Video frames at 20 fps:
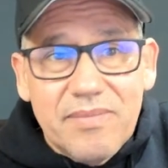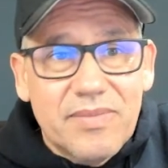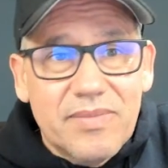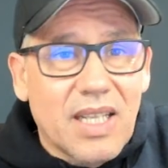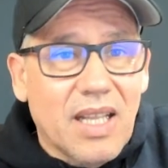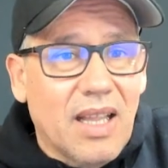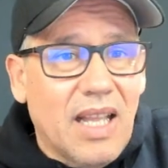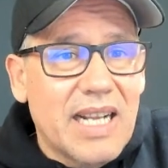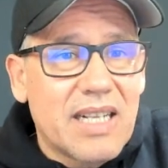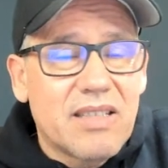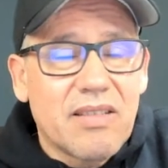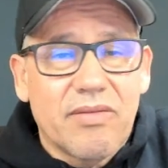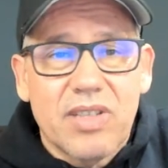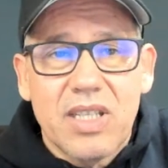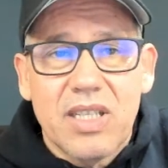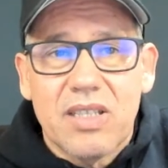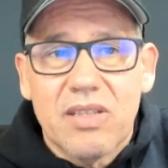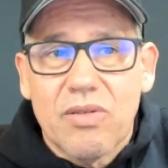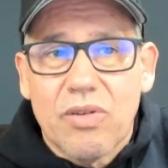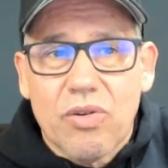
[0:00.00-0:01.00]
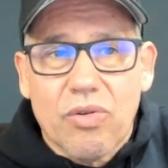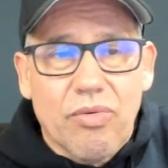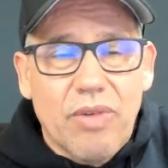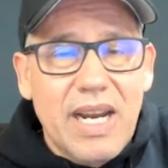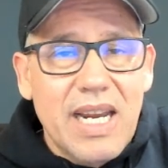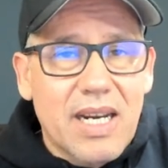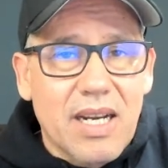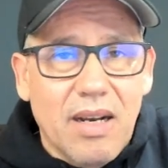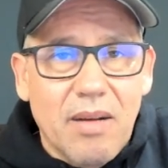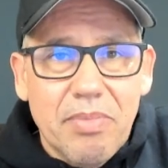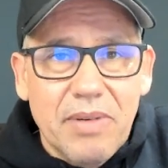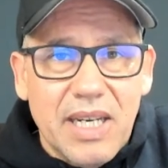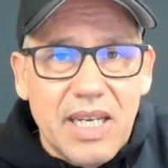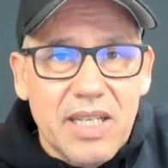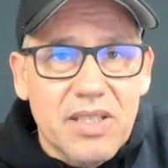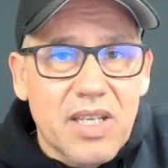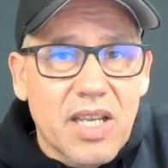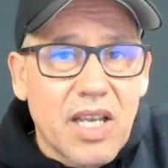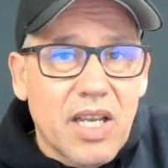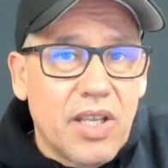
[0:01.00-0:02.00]
the likes of these great
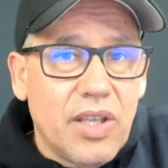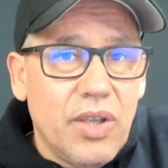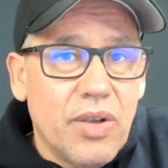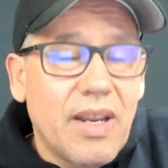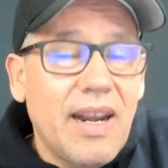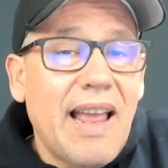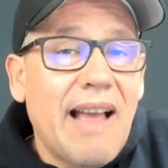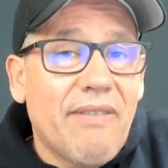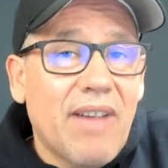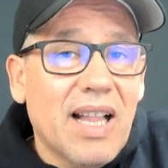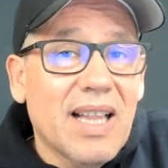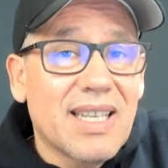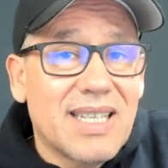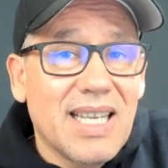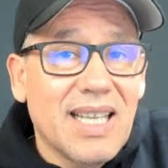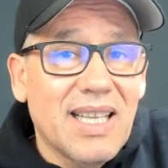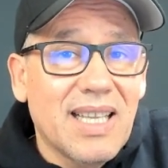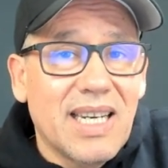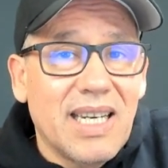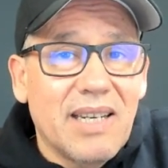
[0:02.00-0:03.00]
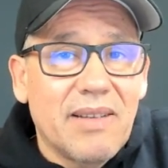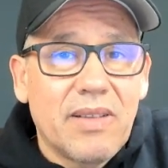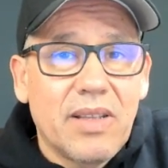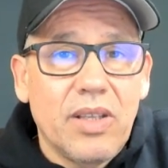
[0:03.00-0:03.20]
companies, you can have volatility.